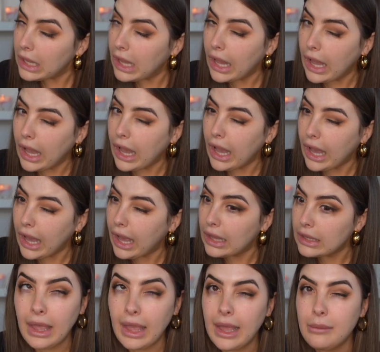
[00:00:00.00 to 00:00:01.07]

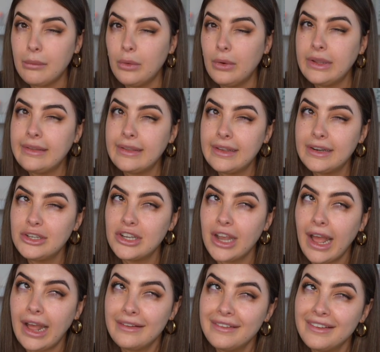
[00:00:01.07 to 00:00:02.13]
I'm always here to
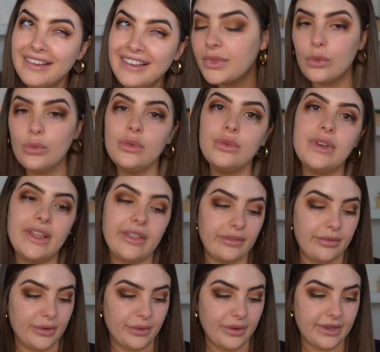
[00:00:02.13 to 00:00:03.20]
chat. We'll get
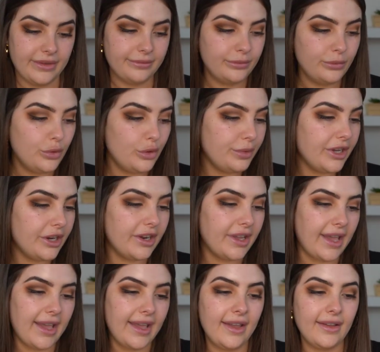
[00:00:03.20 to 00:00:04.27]
through it. We'll be
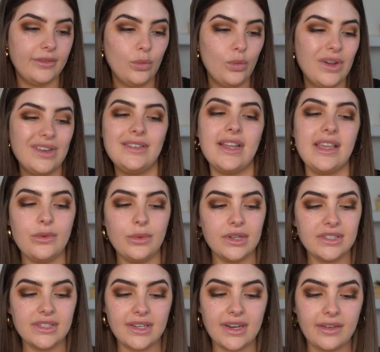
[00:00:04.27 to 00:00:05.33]
okay. One day the
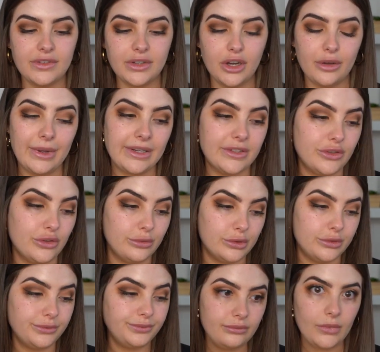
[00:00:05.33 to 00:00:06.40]
world's gonna have to go back to
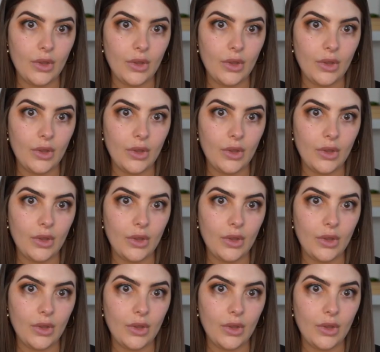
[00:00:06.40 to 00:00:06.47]
normal.